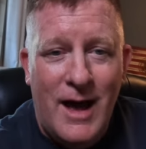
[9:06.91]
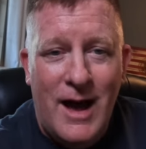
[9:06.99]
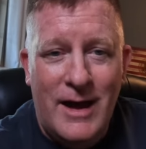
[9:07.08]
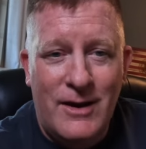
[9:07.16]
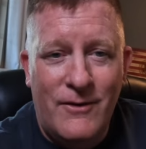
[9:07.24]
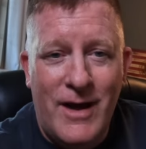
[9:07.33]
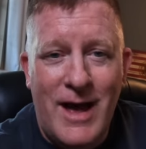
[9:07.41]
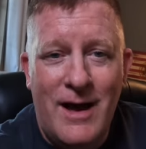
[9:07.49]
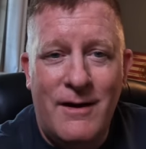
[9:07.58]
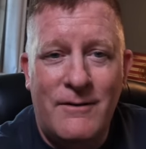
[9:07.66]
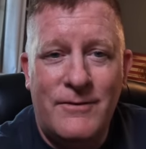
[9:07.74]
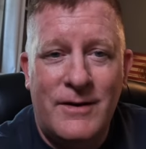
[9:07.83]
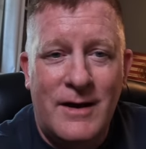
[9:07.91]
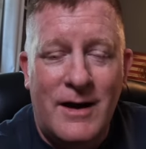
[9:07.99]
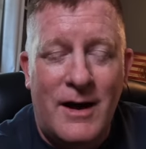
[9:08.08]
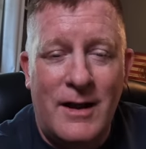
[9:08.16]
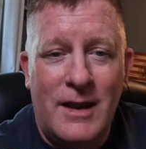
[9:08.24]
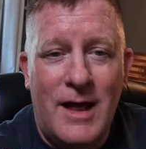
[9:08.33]
I don't have
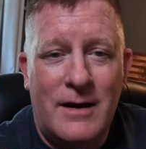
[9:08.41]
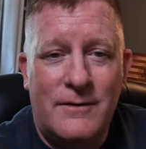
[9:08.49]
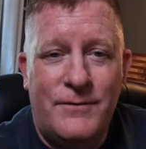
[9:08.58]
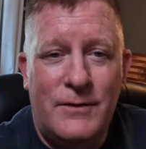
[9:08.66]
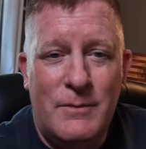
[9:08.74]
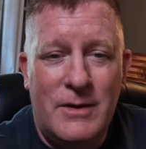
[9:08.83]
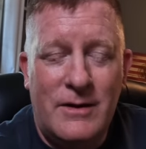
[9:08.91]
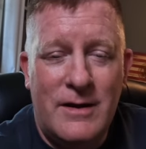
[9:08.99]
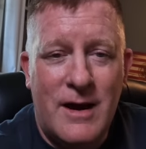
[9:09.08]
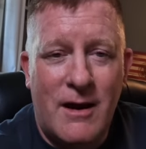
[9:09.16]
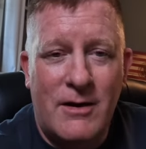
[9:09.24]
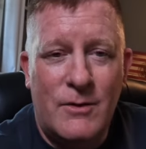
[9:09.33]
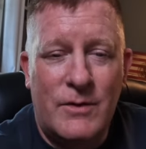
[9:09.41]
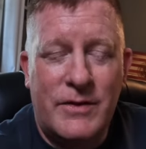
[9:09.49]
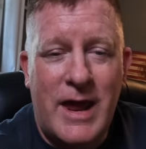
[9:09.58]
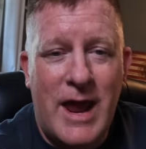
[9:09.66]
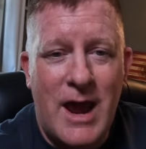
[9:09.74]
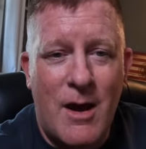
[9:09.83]
a lot of familiarity
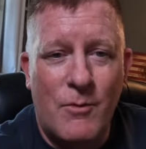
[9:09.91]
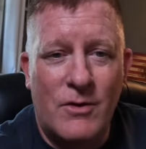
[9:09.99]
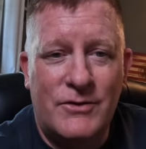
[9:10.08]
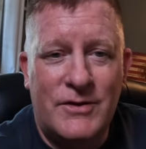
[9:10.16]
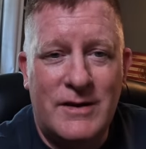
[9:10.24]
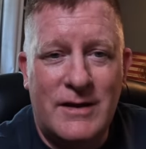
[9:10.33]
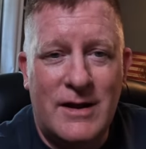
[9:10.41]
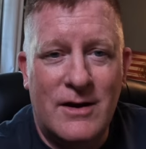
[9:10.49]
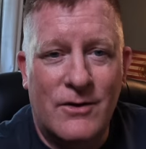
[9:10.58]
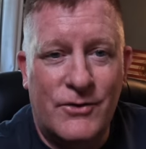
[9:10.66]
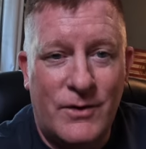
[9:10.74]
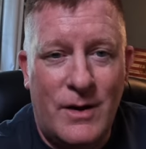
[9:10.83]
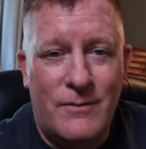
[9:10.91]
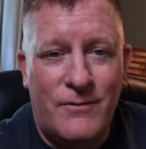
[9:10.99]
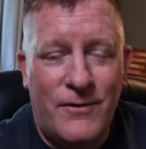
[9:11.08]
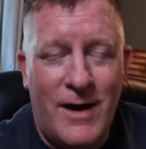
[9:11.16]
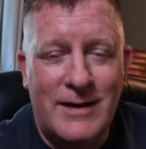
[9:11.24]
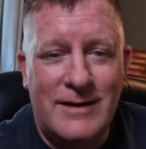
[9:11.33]
with cameras and gear, so I'm
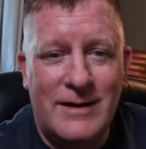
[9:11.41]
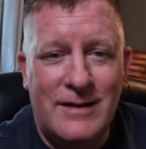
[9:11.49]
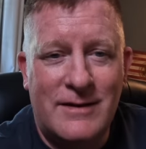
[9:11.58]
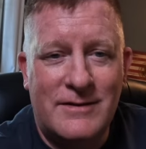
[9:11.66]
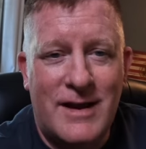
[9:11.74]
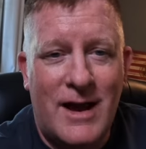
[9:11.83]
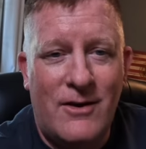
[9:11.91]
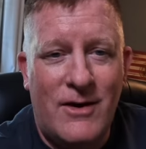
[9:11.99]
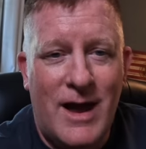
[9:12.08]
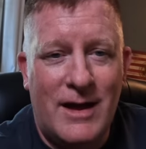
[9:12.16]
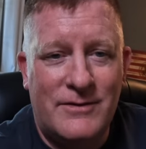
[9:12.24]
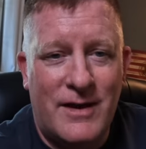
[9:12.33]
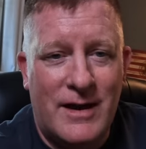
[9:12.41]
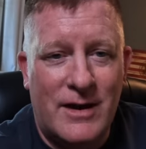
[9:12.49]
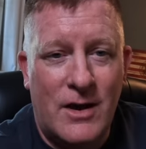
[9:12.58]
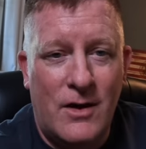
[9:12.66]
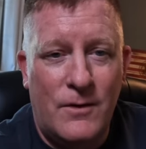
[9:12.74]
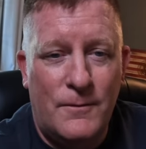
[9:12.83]
finding this out as I
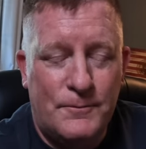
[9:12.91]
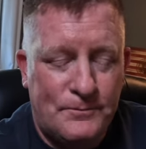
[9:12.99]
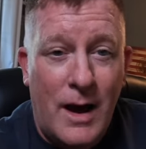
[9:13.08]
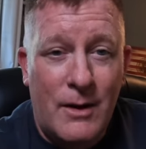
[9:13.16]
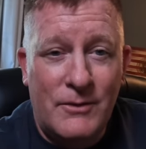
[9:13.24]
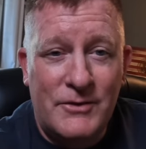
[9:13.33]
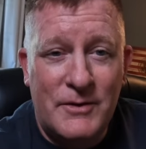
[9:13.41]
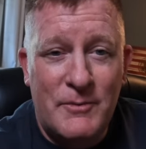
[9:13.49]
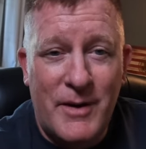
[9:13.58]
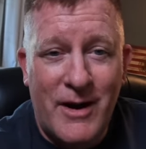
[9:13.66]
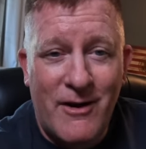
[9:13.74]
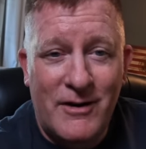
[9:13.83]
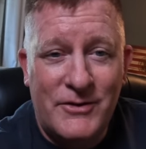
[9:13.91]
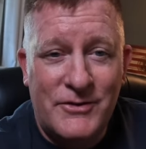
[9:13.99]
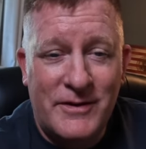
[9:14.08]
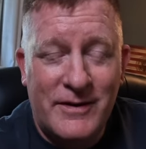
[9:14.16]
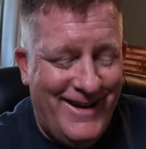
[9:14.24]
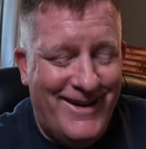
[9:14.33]
go. I was
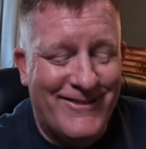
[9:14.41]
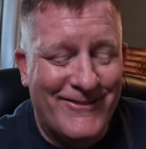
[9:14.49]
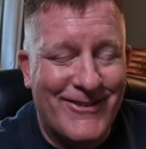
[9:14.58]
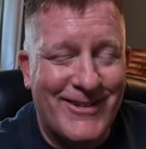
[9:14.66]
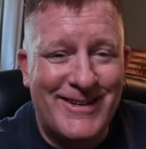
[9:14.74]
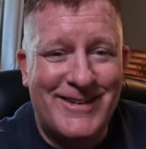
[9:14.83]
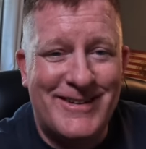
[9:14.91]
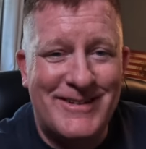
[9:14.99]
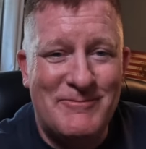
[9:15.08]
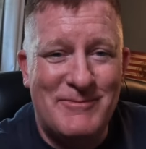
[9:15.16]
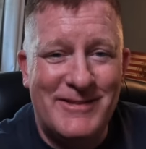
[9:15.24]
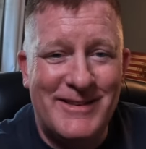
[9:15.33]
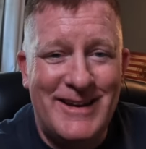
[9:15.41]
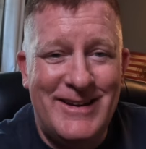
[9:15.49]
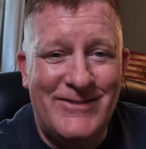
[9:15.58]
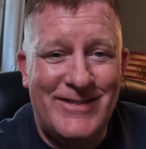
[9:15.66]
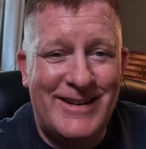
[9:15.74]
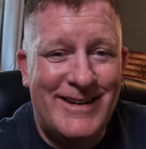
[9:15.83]
embarrassed. I really couldn't
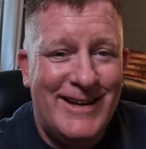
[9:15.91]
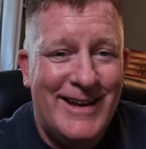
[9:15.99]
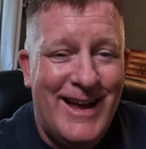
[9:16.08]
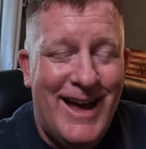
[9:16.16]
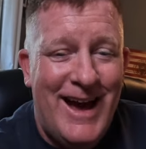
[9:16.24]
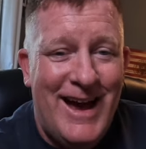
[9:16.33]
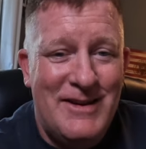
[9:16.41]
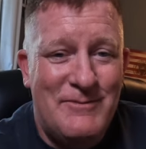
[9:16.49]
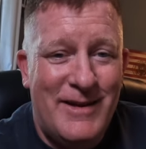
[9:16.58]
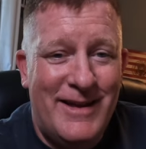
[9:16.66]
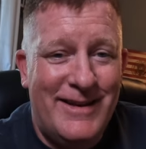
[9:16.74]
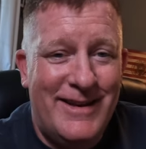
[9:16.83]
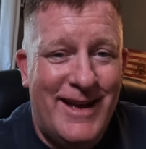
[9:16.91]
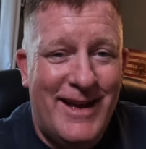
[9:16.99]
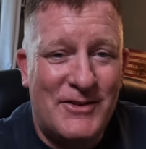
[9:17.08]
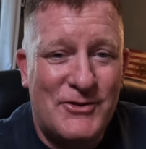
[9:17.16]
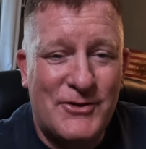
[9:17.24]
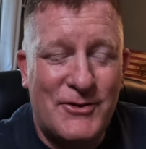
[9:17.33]
believe that I'd
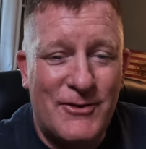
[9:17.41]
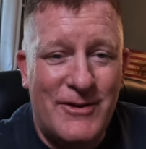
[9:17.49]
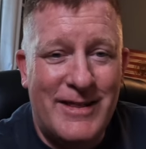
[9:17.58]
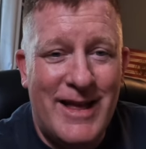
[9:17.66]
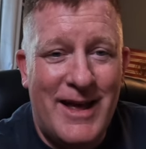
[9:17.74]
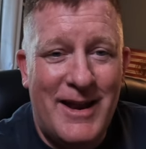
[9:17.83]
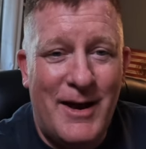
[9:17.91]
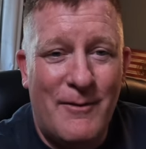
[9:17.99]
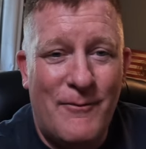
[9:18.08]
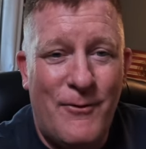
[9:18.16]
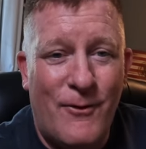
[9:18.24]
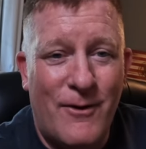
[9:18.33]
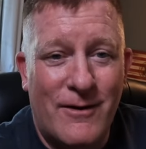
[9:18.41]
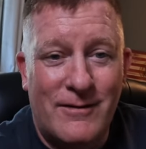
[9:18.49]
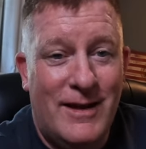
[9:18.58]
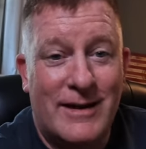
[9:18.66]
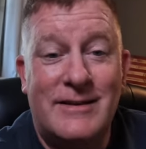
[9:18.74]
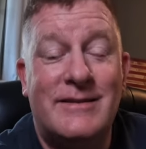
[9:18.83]
been screwing that up for
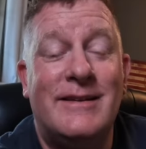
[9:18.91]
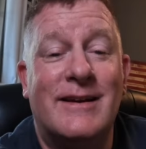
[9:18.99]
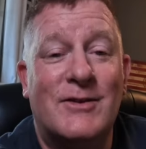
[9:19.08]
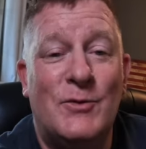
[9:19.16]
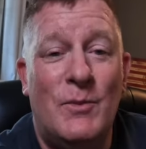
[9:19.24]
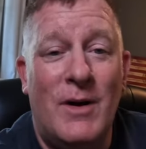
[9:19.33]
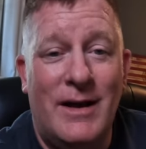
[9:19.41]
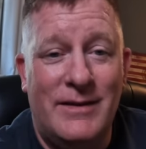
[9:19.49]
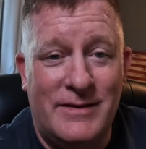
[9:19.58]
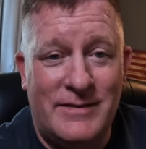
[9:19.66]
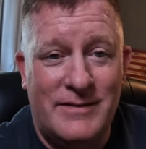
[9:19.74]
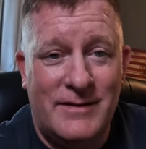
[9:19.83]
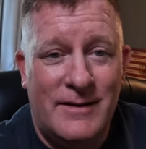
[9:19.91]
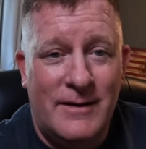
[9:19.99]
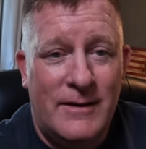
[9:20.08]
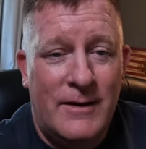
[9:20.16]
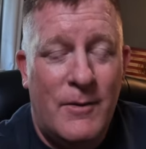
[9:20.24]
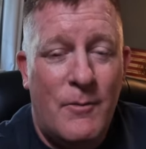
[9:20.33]
like 6 months,
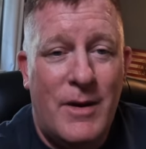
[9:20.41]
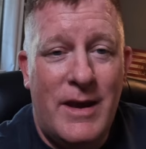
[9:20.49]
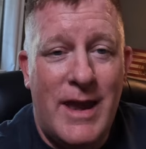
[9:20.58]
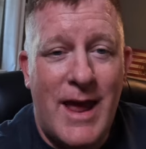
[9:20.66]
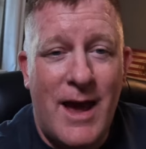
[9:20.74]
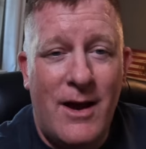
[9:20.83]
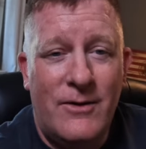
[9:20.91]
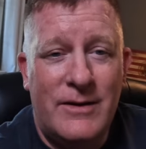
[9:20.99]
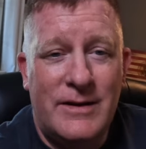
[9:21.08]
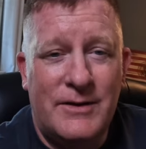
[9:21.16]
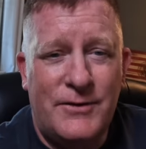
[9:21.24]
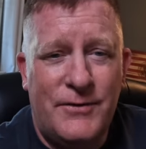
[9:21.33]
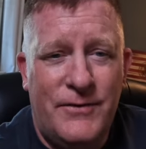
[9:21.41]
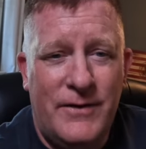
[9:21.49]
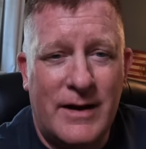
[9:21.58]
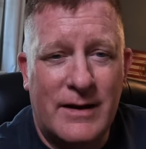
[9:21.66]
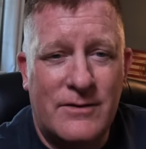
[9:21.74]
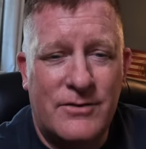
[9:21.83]
but now it's
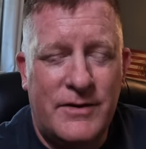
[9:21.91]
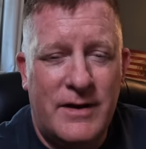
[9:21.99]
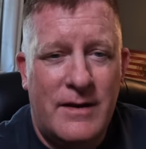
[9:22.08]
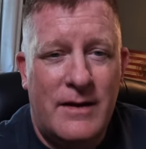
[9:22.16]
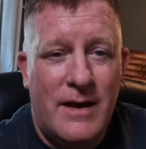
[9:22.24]
fixed.